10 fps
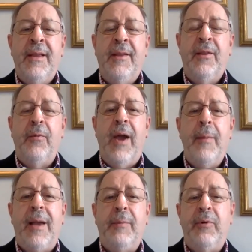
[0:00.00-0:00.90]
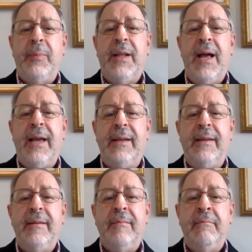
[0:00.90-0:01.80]
The rabbi replied,
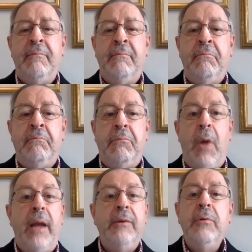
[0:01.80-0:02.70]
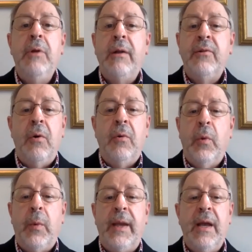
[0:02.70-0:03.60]
"I do not know the
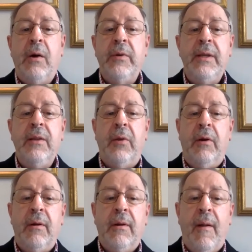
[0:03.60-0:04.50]
way out either,